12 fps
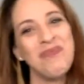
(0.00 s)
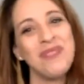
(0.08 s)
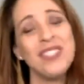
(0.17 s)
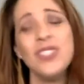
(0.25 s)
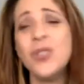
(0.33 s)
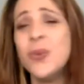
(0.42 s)

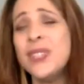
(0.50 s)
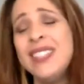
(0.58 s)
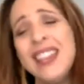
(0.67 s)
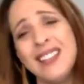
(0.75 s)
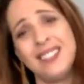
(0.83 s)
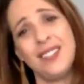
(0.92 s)
so
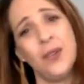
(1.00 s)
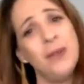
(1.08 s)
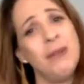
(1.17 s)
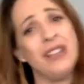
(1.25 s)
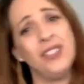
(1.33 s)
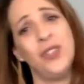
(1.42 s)
yes, going
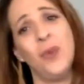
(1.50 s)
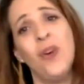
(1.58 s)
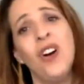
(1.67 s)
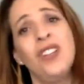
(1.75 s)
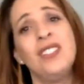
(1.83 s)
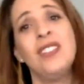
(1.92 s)
back to the
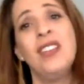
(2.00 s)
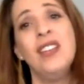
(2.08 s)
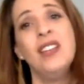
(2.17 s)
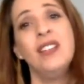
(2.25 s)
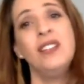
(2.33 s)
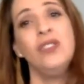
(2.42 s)
walks,
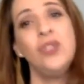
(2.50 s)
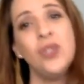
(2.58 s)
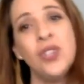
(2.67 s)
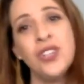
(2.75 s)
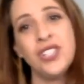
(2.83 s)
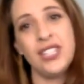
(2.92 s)
do
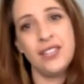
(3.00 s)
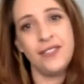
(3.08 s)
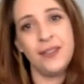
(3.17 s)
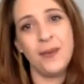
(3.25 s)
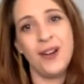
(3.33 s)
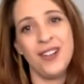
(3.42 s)
your
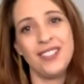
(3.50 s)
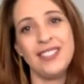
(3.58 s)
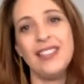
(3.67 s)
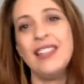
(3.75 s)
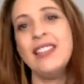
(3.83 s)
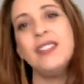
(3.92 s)
sniffy walks.
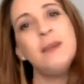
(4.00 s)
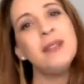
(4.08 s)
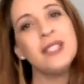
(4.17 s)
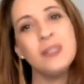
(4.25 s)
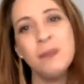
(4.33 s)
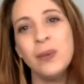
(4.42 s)
Let them
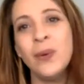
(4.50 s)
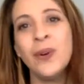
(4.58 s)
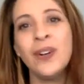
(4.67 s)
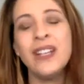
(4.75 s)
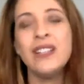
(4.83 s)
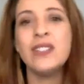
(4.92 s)

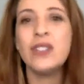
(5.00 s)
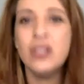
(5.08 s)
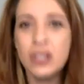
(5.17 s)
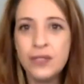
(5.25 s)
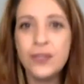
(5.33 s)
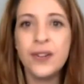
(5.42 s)
explore. It's
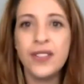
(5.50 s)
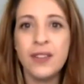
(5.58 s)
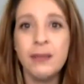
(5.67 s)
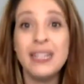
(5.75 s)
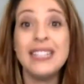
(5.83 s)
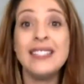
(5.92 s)
good for
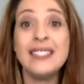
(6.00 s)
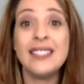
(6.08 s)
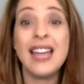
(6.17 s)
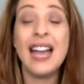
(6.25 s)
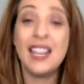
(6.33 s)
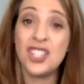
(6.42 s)
them. It's
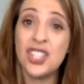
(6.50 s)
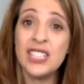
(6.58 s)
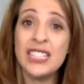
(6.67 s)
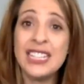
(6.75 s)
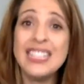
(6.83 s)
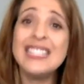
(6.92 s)

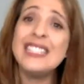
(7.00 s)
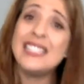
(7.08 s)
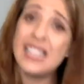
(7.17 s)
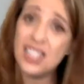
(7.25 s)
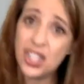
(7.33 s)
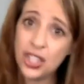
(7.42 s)
actually
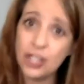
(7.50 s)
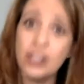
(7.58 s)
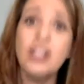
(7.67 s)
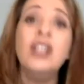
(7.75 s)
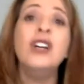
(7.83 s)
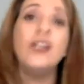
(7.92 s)

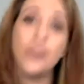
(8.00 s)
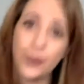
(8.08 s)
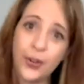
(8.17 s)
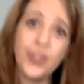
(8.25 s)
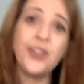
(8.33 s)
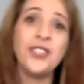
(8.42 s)
essential
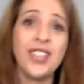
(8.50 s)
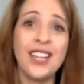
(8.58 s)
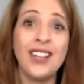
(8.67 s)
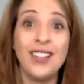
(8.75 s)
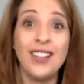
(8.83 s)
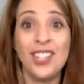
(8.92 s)
for their
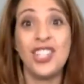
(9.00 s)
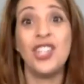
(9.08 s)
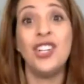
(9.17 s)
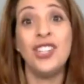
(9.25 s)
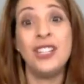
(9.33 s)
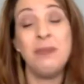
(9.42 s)

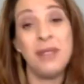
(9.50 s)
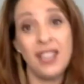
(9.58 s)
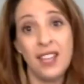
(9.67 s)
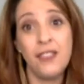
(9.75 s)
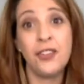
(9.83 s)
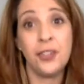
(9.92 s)
psychological and
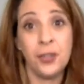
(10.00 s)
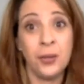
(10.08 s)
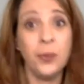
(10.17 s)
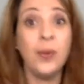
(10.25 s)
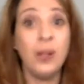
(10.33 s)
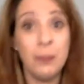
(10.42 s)

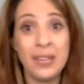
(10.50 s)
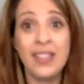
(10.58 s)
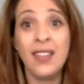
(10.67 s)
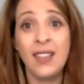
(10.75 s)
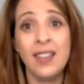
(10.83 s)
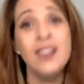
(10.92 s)
behavioral
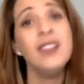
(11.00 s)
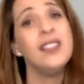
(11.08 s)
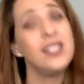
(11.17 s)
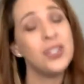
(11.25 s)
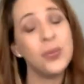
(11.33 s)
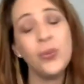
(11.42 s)
well-being.
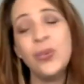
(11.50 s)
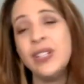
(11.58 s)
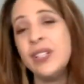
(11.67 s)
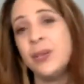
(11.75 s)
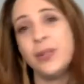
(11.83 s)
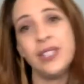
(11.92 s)
It's
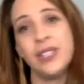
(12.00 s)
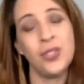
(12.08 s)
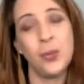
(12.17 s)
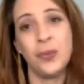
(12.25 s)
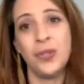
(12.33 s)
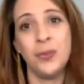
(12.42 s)
really, really
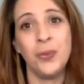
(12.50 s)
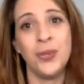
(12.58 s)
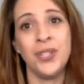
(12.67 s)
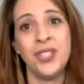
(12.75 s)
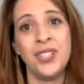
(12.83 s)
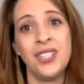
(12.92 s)
super
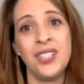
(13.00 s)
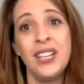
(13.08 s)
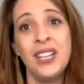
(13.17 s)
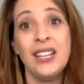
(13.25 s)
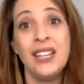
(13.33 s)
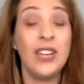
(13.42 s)
important.
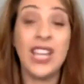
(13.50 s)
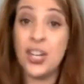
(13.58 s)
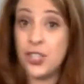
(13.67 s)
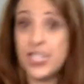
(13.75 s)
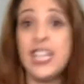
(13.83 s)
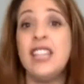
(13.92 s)
Now, can
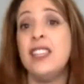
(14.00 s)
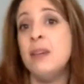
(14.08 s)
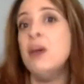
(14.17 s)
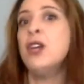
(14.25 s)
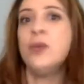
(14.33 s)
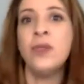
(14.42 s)
you take them
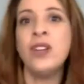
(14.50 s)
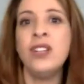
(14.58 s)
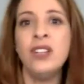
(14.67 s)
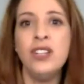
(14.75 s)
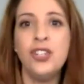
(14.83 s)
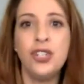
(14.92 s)
on a
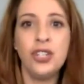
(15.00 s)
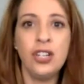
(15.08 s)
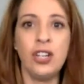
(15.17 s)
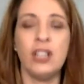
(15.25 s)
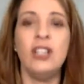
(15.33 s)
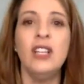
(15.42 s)
run?
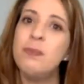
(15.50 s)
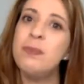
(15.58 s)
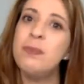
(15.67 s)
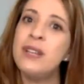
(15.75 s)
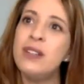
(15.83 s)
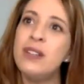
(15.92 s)
Sure.
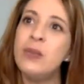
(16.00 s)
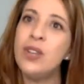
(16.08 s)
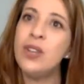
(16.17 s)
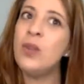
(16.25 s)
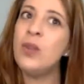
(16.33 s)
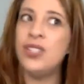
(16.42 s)
But
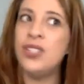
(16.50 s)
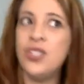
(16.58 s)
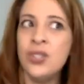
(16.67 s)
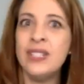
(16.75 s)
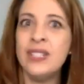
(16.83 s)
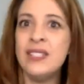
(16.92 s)
what you want to
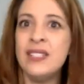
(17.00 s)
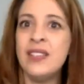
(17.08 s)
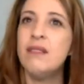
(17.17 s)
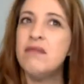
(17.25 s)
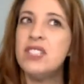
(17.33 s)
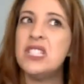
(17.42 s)
do is
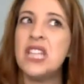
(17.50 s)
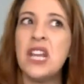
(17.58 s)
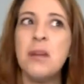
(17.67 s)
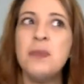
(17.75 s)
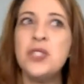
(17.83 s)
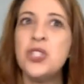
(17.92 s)
set
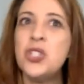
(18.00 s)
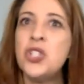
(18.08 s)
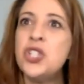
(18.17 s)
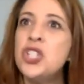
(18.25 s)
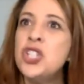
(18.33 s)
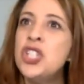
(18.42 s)
up
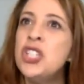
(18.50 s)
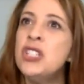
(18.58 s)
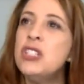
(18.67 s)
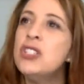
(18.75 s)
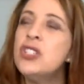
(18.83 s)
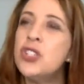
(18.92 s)
certain
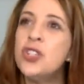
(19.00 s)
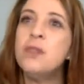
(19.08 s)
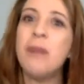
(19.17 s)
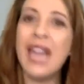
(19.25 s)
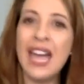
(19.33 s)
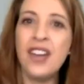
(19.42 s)

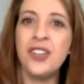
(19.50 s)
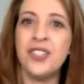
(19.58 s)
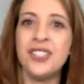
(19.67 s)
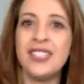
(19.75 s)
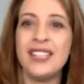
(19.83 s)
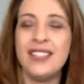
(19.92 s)

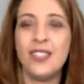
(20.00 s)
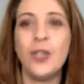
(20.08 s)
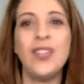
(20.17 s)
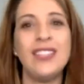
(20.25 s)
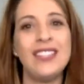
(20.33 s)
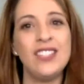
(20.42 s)
patterns so
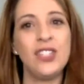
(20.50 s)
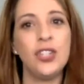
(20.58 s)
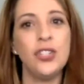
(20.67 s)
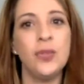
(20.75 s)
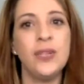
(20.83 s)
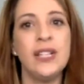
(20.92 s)
that they
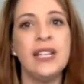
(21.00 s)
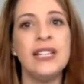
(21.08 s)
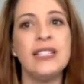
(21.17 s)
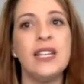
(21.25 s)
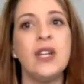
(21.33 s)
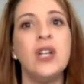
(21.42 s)
start to
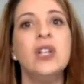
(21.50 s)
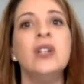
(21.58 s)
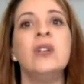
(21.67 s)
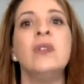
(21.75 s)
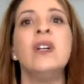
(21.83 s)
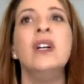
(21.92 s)
realize that,
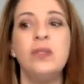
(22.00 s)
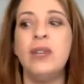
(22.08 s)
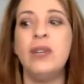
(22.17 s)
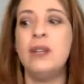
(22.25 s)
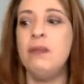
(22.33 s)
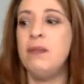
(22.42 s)
oh,
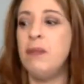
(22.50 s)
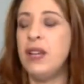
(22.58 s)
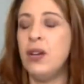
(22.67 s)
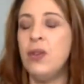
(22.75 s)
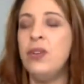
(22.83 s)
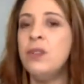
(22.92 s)
when my
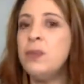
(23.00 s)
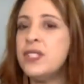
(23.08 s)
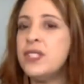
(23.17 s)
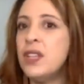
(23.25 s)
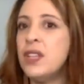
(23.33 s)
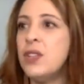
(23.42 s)
owner
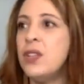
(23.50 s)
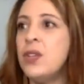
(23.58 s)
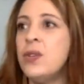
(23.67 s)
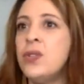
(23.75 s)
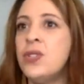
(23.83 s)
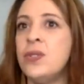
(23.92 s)
puts on
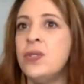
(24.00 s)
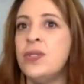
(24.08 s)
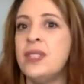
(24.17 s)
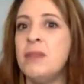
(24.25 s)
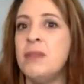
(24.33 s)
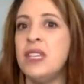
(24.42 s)
those shoes,
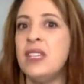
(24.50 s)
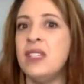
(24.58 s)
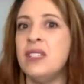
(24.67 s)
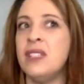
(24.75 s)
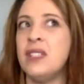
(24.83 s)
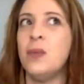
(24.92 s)
it
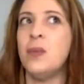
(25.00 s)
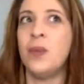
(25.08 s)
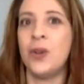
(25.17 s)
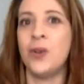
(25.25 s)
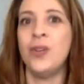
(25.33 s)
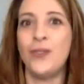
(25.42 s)
means
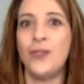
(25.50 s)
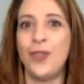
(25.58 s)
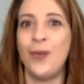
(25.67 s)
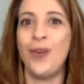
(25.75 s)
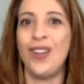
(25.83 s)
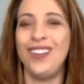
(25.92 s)
we're going for the
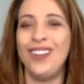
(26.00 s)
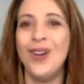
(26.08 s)
run.